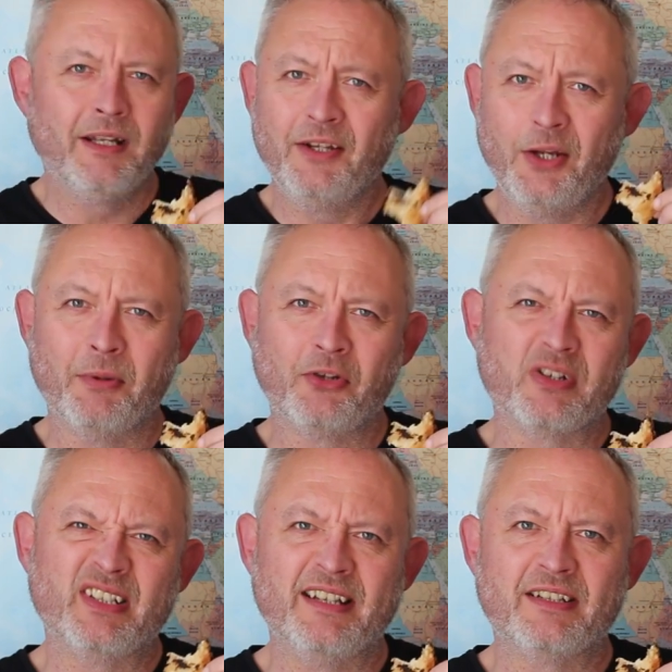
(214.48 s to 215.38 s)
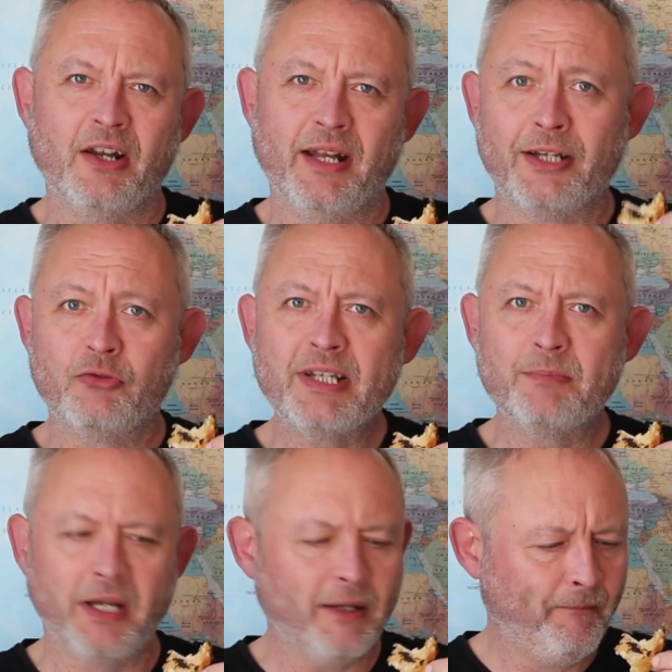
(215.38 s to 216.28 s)
The upper crust is certainly
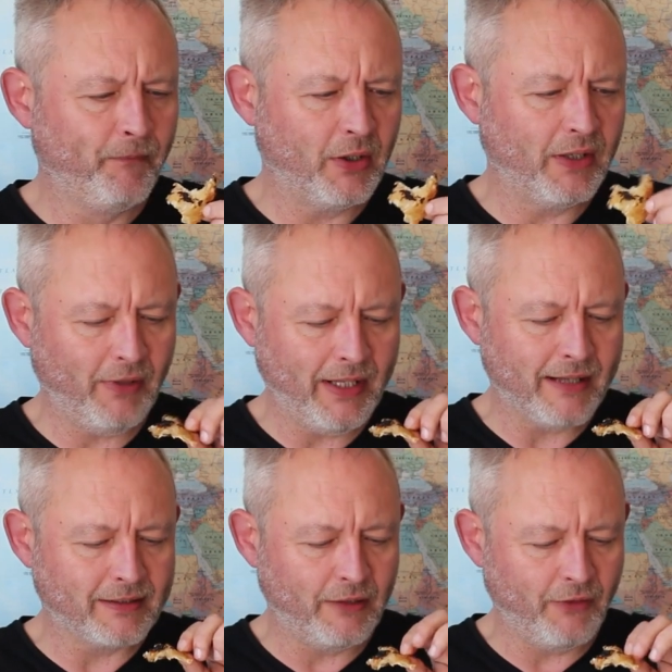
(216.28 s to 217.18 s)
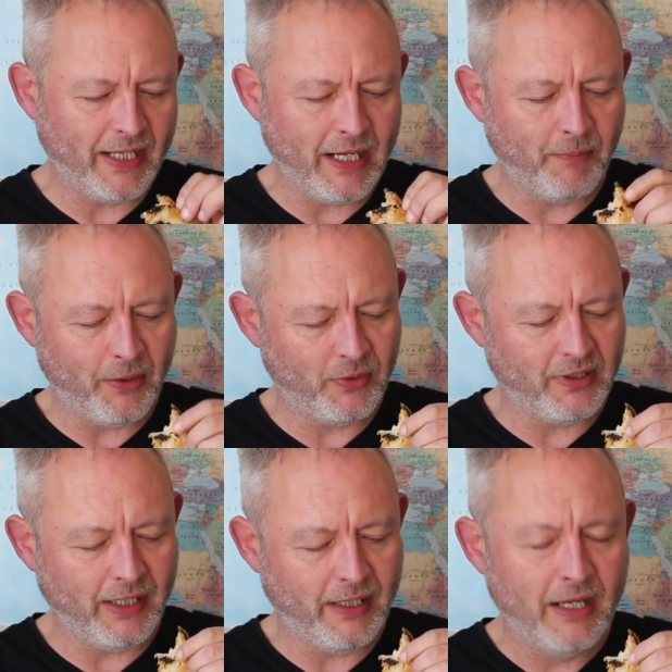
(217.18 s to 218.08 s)
crispier, I'll give it that, and if you get a bit with
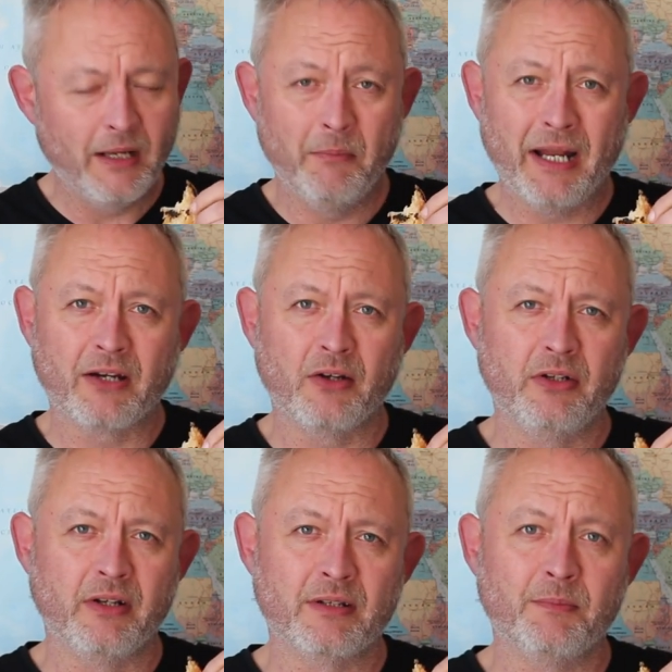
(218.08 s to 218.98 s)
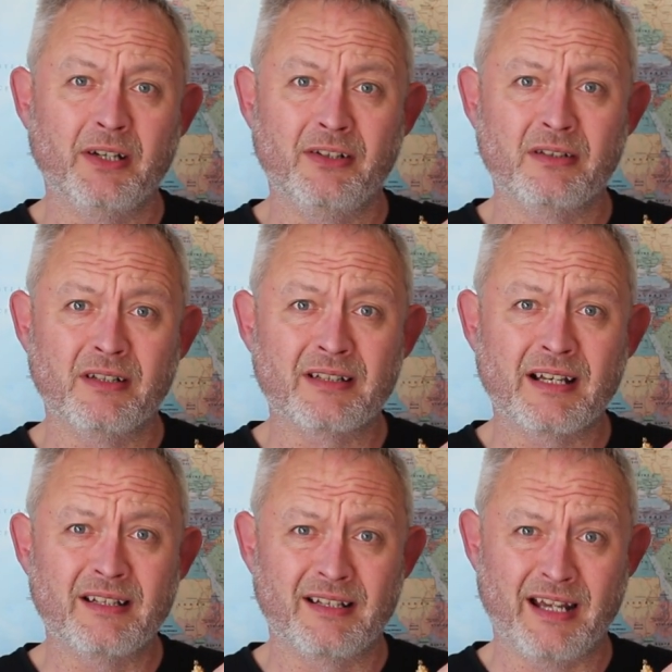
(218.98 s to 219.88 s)
the black onions, my goodness,
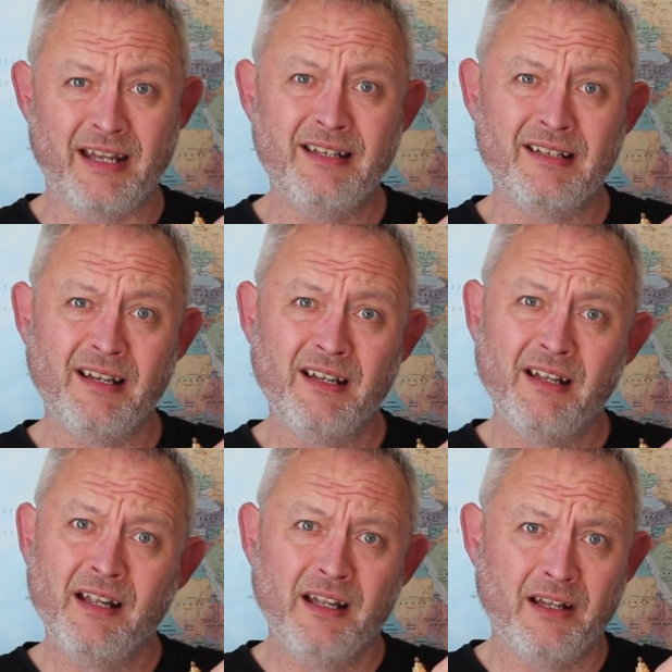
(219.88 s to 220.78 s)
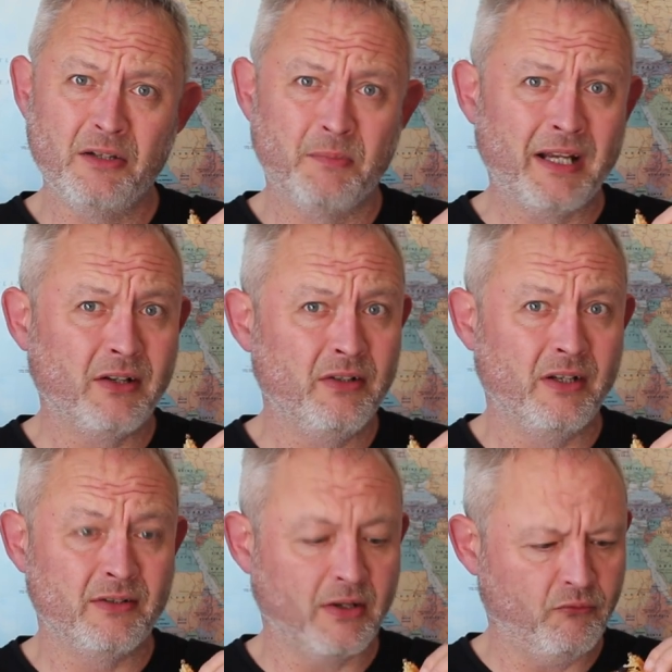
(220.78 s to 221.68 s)
that's a taste. Those black
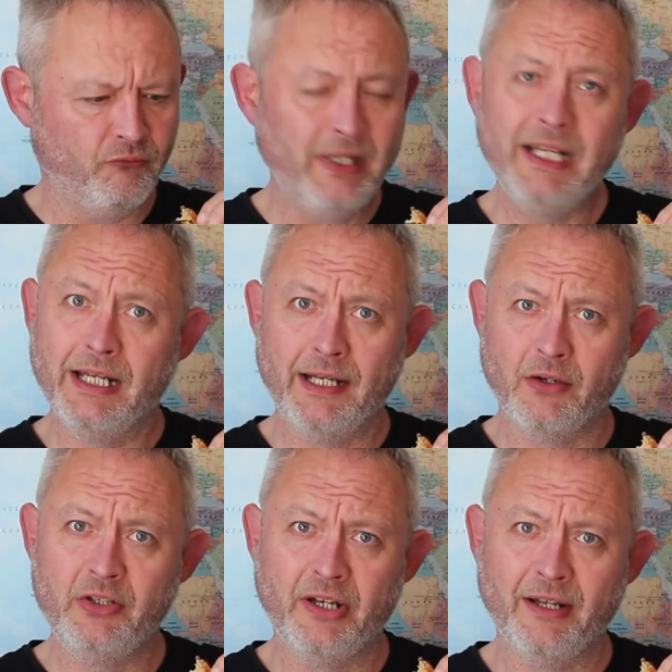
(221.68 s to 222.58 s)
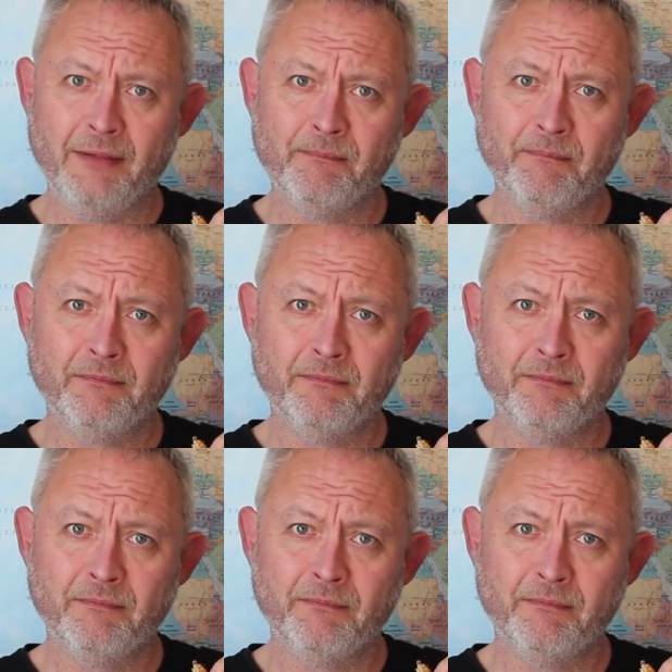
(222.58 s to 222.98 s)
onions are really oniony.